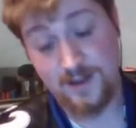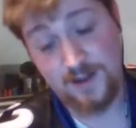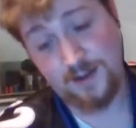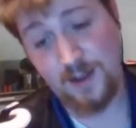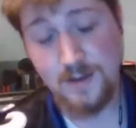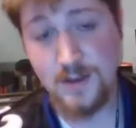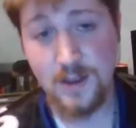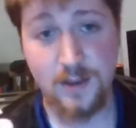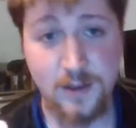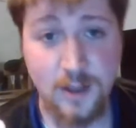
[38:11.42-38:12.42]

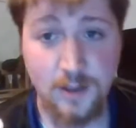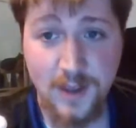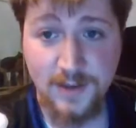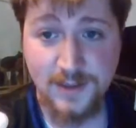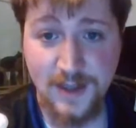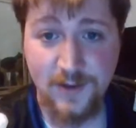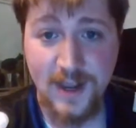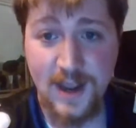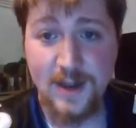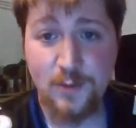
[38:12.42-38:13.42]
it could be a
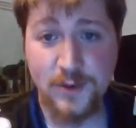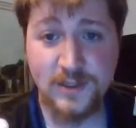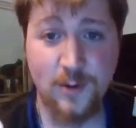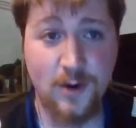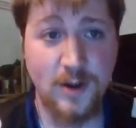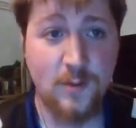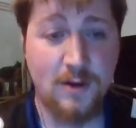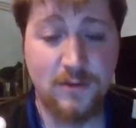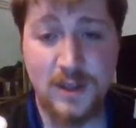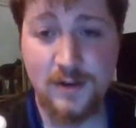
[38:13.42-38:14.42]
70, 80 point score, and you
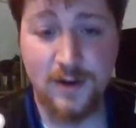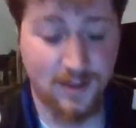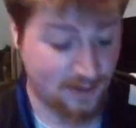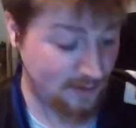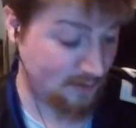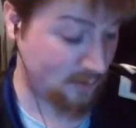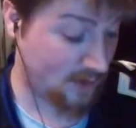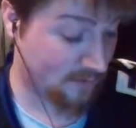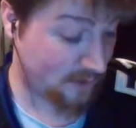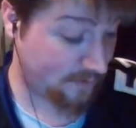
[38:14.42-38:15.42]
won't need her at the
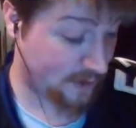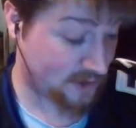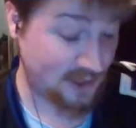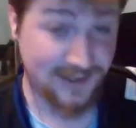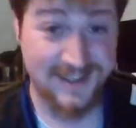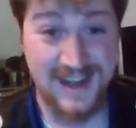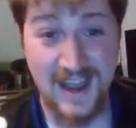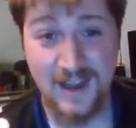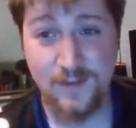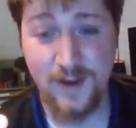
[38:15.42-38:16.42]
whatever the fuck she is,
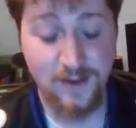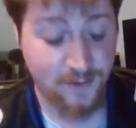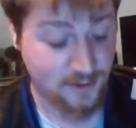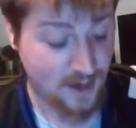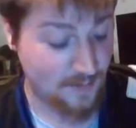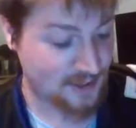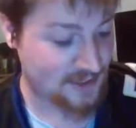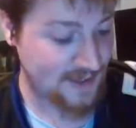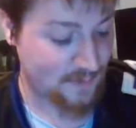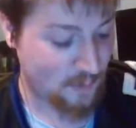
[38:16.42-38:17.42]
9,500.
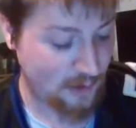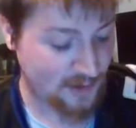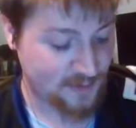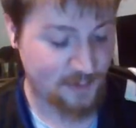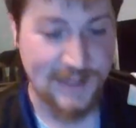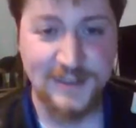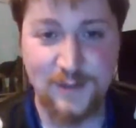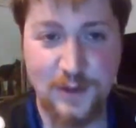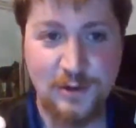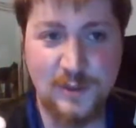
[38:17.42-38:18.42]
She's even more
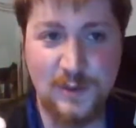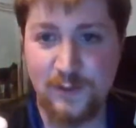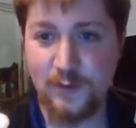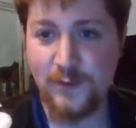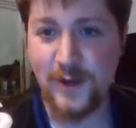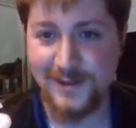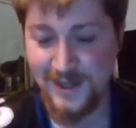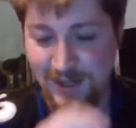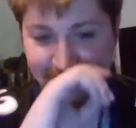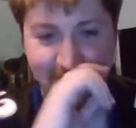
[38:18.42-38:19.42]
expensive than Usman, for fuck's
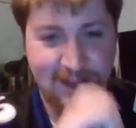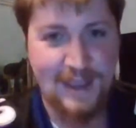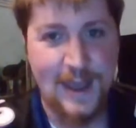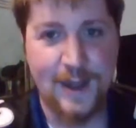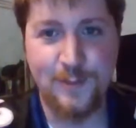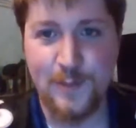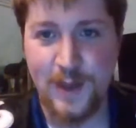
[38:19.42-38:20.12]
sakes. Like, yeah,